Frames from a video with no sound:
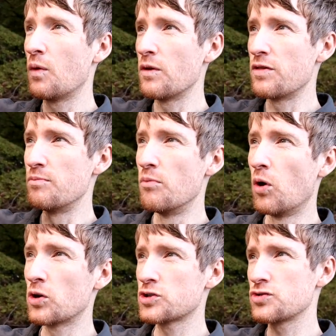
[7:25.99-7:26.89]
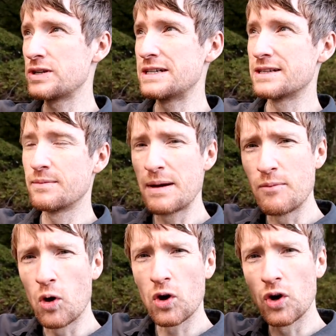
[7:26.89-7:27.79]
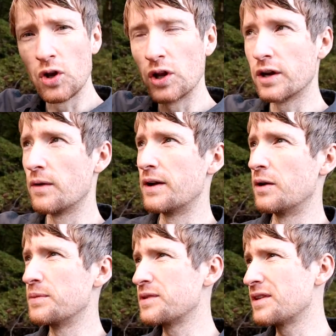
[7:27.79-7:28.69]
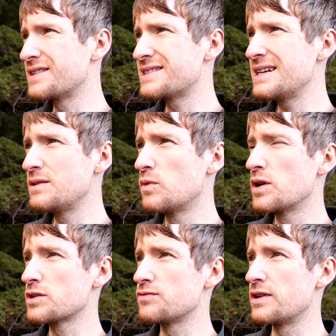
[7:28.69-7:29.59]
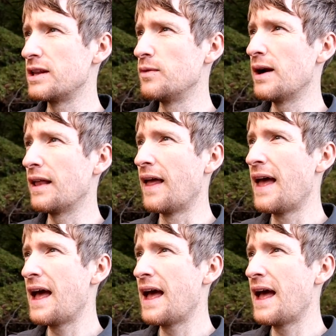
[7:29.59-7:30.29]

with more trees and a bit more colour going up. So the scene works really well.